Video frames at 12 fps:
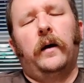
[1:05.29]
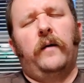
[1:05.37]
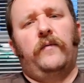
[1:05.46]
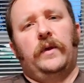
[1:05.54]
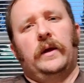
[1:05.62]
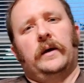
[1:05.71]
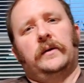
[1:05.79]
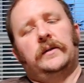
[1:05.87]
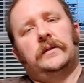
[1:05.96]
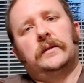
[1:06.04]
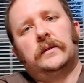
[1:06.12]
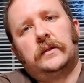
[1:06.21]
Everything
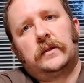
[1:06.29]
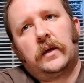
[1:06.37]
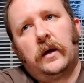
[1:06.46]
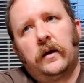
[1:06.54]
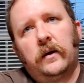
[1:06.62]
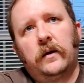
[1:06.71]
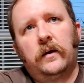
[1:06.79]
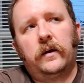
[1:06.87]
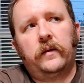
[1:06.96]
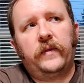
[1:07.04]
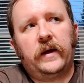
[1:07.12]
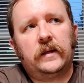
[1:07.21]
else is
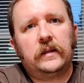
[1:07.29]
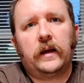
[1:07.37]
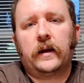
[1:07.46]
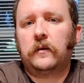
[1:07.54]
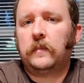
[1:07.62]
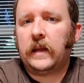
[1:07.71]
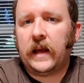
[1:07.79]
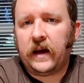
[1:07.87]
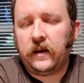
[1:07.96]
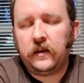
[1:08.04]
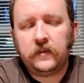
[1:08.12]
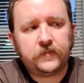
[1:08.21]
that could be
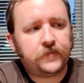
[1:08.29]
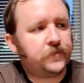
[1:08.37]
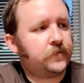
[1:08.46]
added,